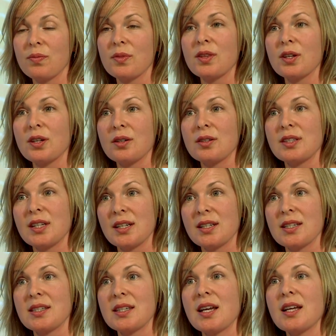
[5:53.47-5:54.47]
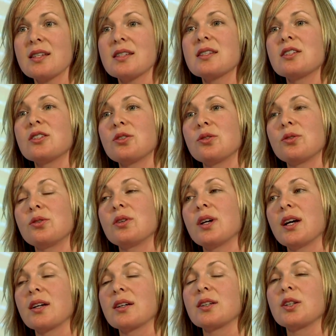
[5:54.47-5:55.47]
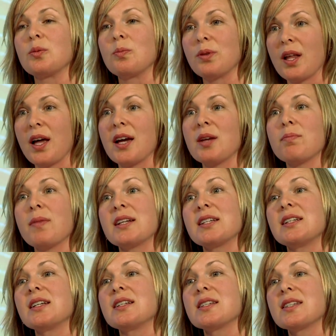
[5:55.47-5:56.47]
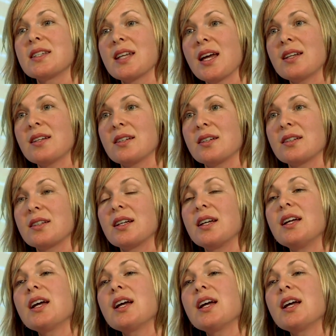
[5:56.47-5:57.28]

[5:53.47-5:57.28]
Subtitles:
their data sets to a compliant metadata standard,